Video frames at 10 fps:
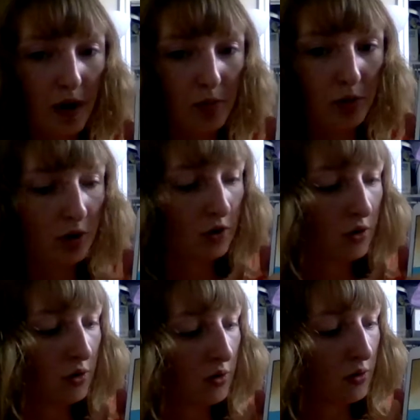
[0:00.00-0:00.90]

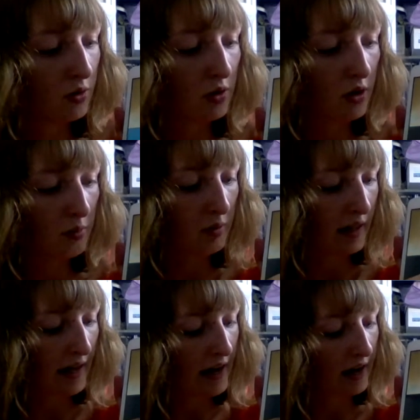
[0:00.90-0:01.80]
blue, or
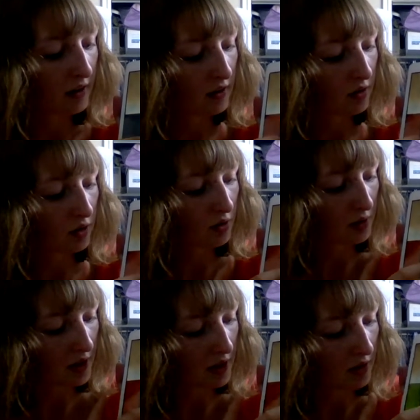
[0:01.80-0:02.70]
black, or
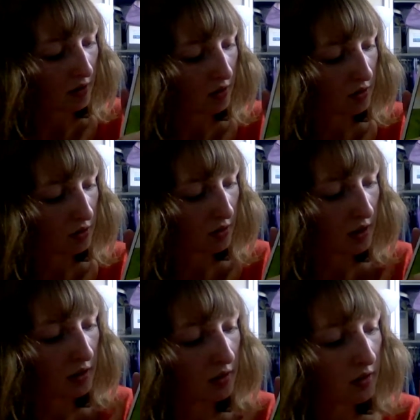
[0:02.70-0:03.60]
red, or
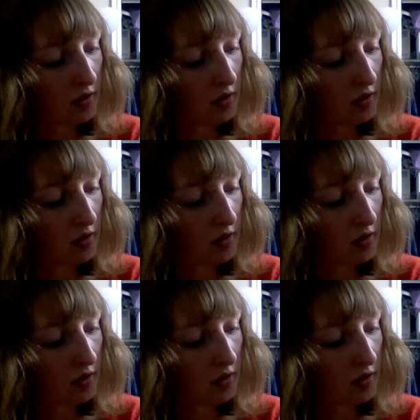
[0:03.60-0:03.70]
green.